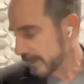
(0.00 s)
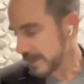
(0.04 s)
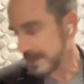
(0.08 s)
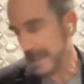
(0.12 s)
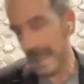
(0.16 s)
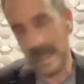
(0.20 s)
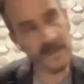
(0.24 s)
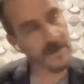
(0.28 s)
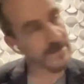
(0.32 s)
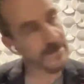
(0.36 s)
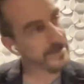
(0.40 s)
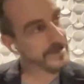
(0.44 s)

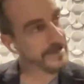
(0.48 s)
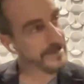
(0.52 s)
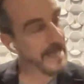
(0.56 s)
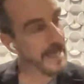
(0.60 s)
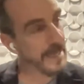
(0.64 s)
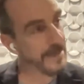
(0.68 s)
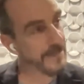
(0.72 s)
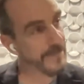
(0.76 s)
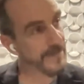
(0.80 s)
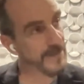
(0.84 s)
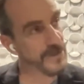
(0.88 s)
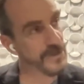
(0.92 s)
that
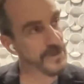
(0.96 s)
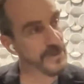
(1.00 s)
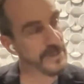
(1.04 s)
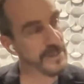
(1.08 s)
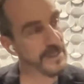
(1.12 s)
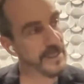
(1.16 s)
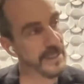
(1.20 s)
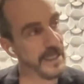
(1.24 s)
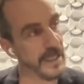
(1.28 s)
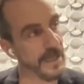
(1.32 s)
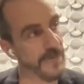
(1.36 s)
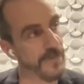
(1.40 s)
that
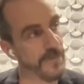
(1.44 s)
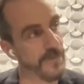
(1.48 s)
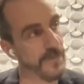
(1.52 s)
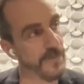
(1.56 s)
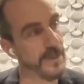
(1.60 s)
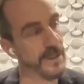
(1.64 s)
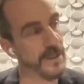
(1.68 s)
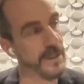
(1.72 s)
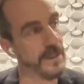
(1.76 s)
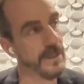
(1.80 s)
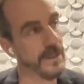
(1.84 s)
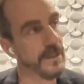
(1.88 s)
eventually gave
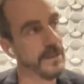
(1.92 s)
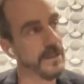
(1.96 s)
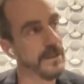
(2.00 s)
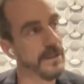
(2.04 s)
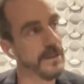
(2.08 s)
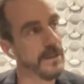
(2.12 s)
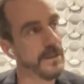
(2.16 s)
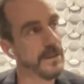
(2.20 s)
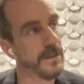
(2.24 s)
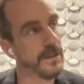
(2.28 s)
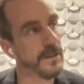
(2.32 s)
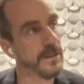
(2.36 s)
me
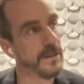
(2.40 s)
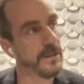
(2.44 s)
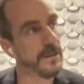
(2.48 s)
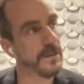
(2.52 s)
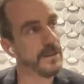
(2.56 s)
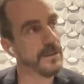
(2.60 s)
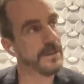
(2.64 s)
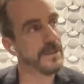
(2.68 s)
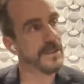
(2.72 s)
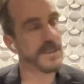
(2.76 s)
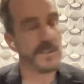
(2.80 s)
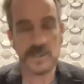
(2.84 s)

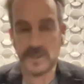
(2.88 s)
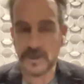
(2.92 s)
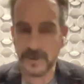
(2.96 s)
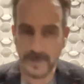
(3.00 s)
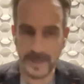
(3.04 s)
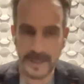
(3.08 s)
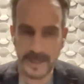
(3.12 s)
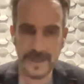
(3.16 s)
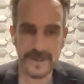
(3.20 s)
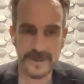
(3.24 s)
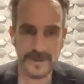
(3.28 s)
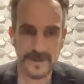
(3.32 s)
the
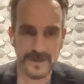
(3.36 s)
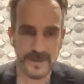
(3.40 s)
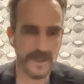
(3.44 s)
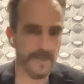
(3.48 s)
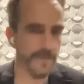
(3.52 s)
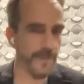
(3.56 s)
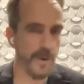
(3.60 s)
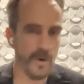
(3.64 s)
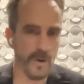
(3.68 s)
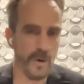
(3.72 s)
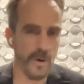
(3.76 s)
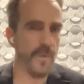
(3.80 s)
strength to
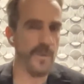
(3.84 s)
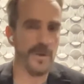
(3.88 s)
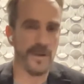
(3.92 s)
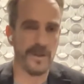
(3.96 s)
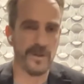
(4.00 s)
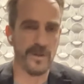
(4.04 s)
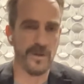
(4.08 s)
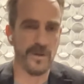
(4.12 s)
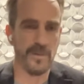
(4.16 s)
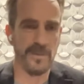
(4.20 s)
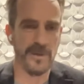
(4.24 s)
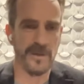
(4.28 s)
keep on going, no?